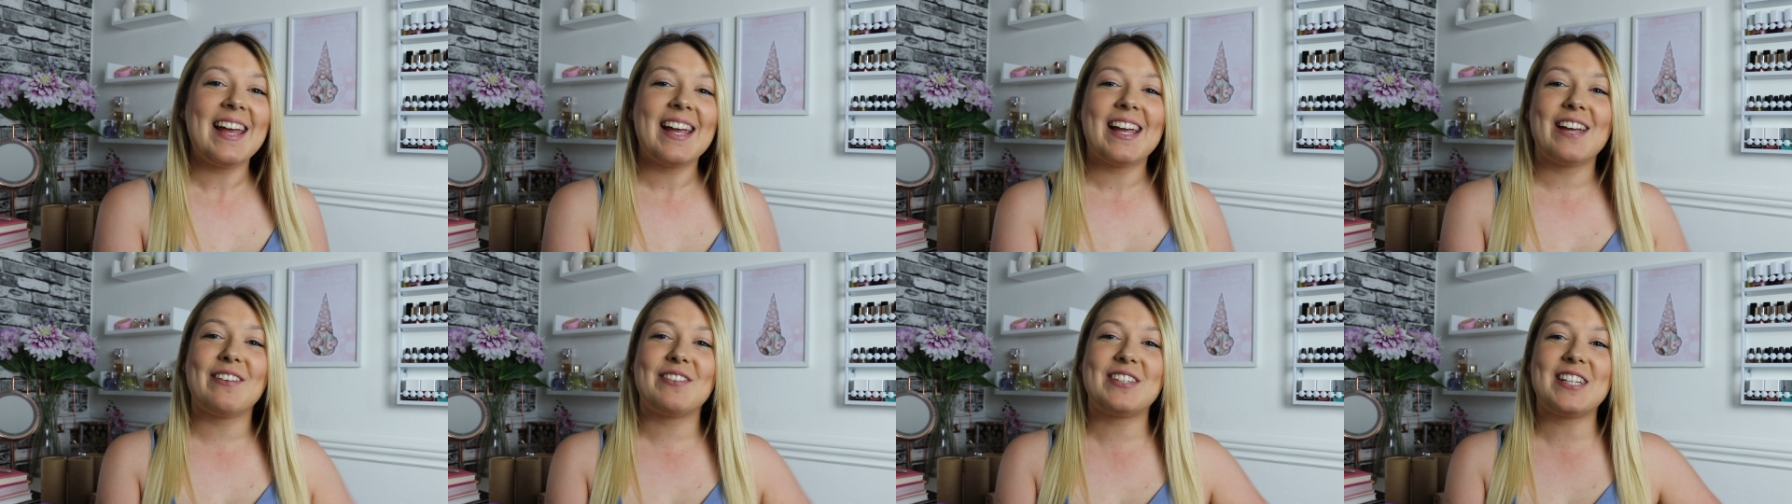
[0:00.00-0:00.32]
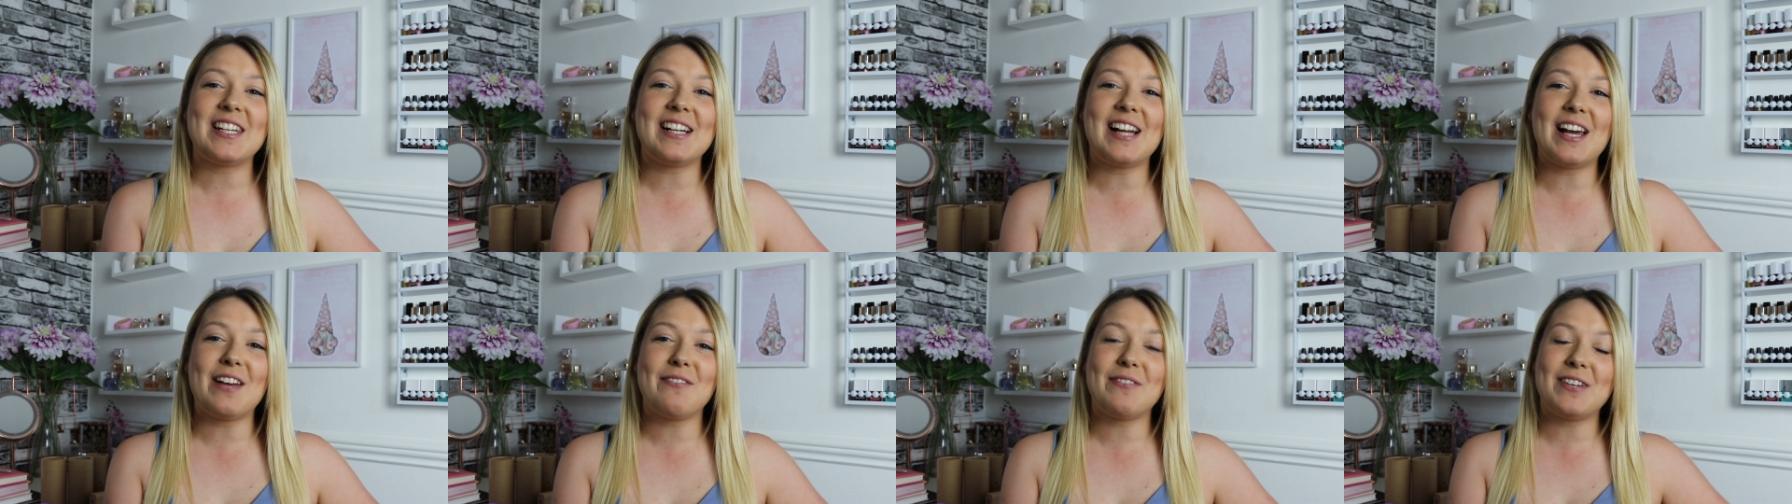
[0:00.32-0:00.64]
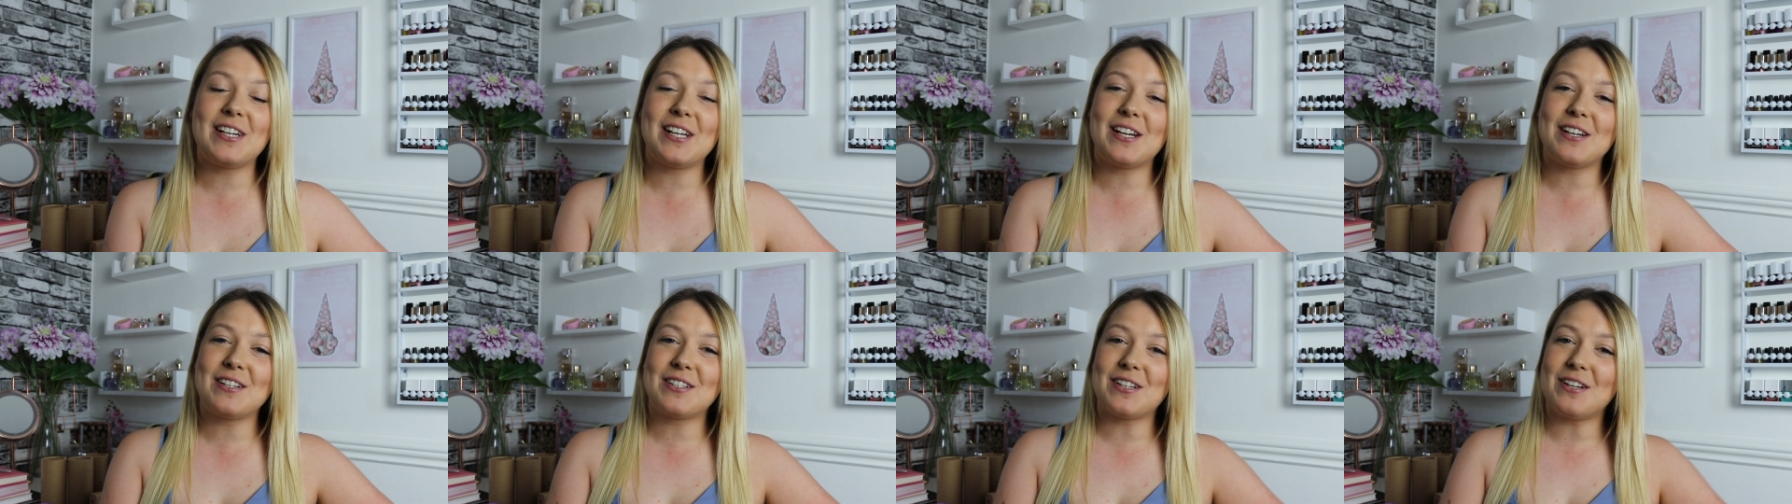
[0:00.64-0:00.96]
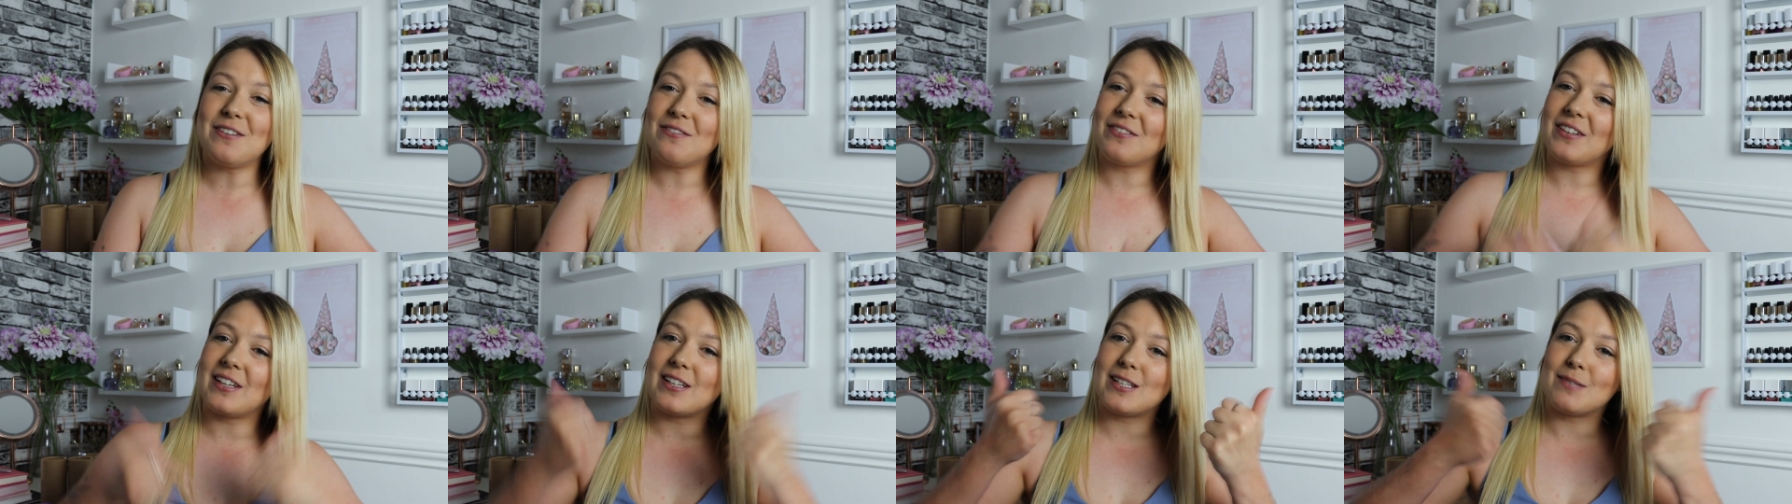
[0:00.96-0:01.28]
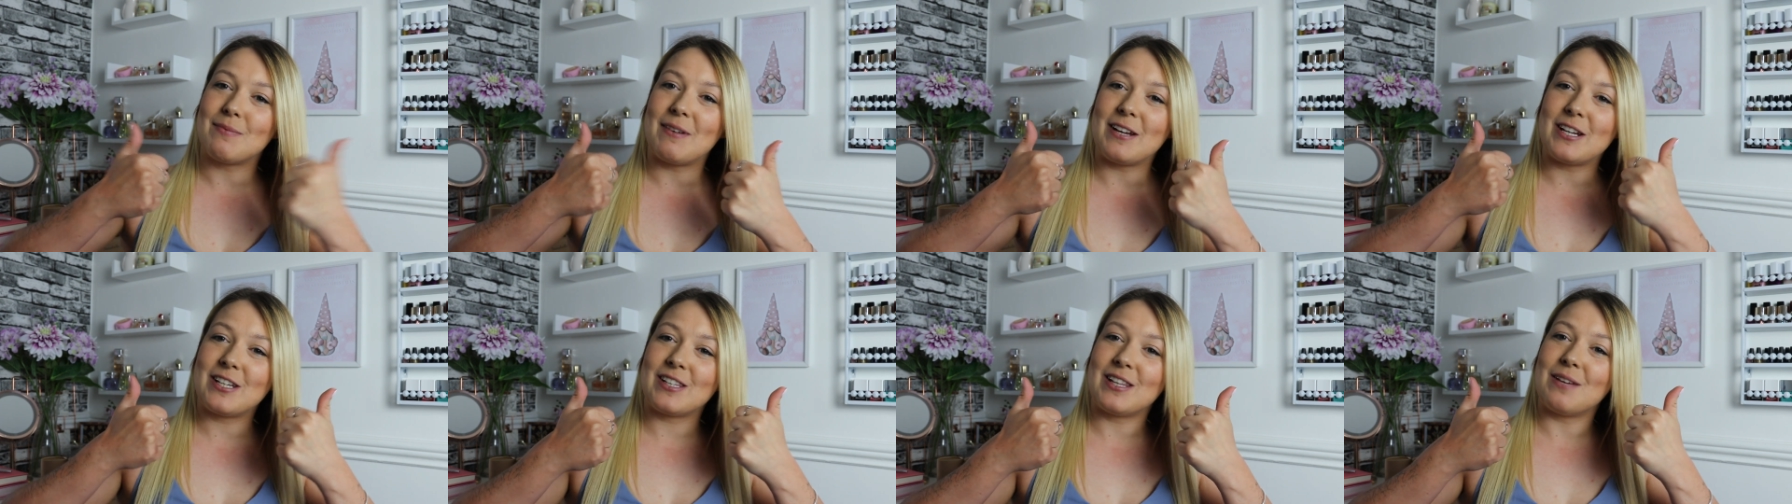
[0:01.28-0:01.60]
If you do like the video, don't forget to
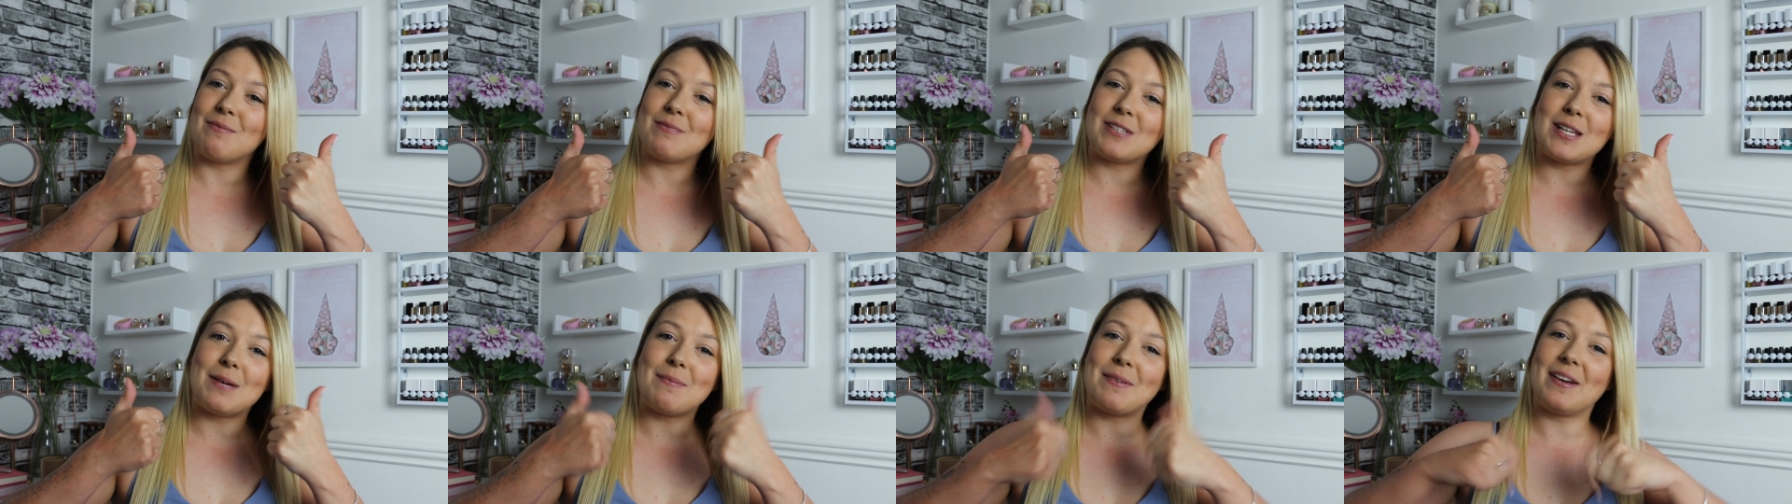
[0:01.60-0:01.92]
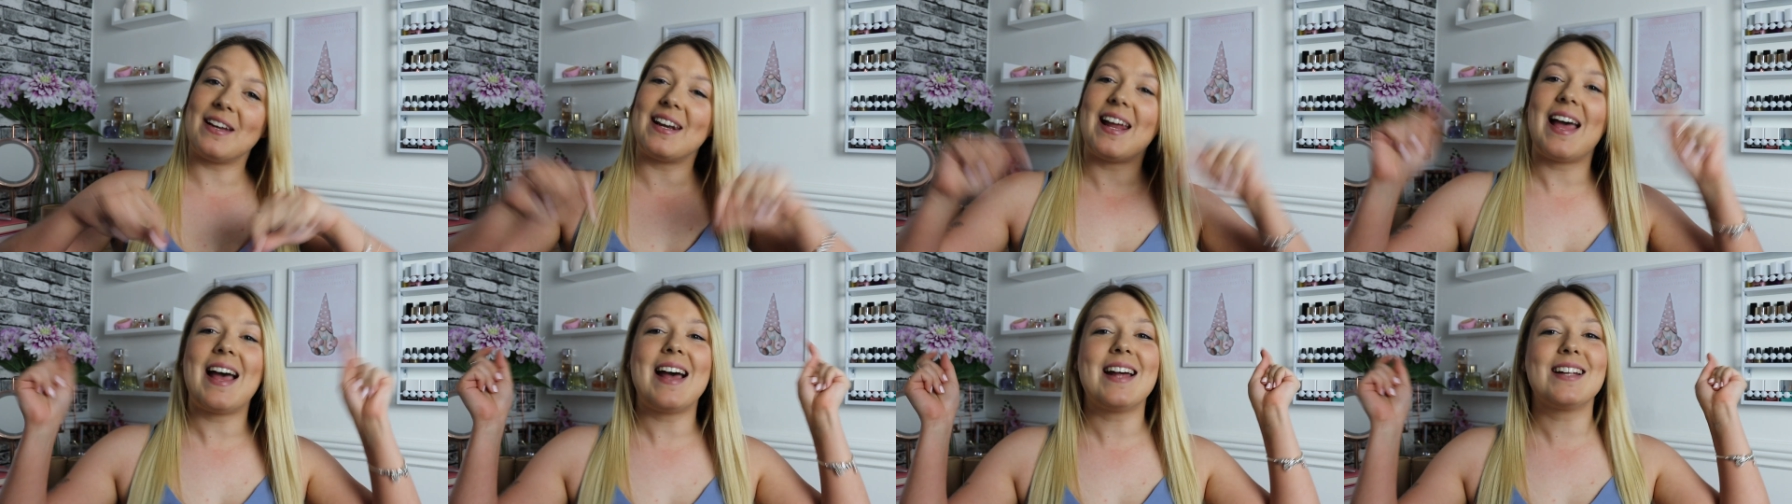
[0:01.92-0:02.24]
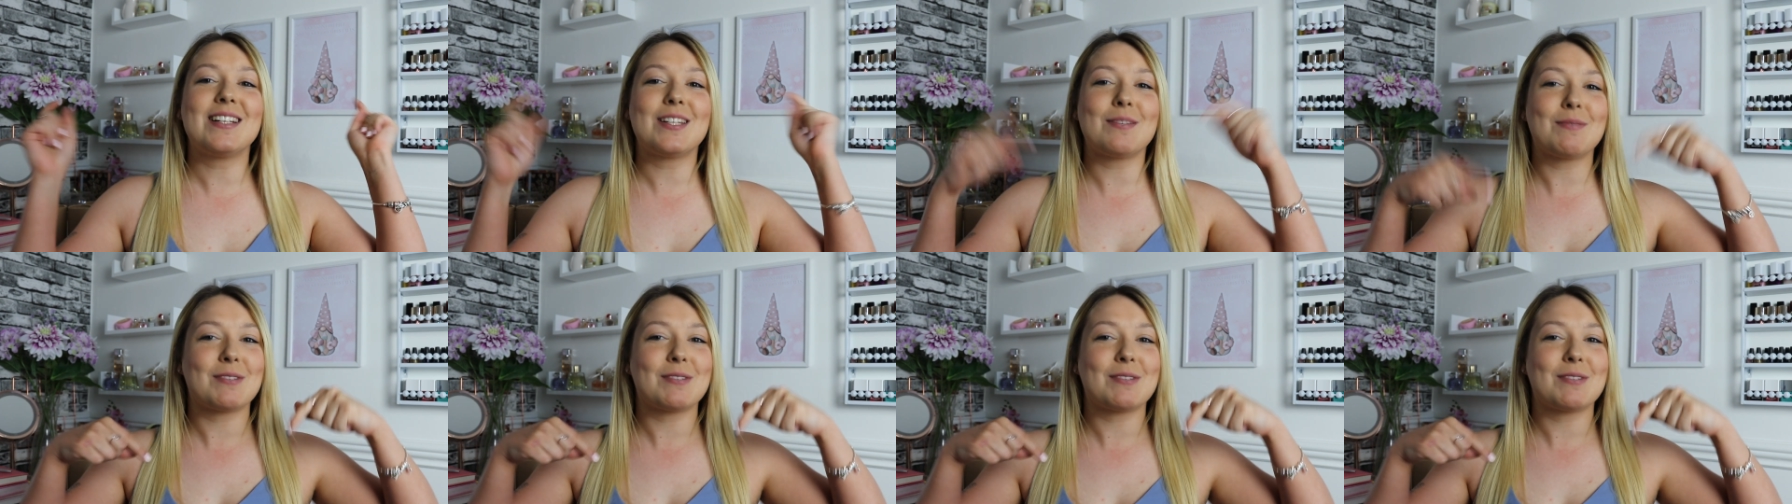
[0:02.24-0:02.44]
smash the thumbs up button and